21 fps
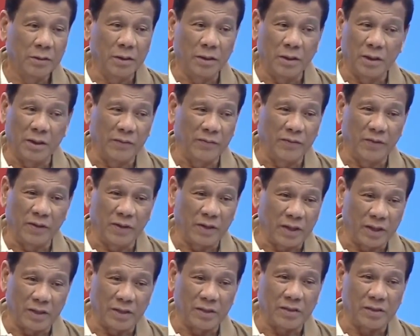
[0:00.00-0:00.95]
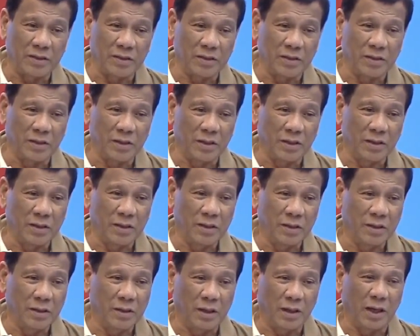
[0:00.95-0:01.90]
they never raise
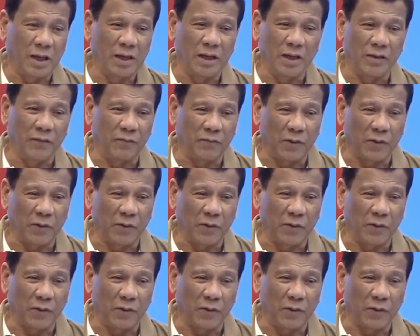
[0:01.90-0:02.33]
any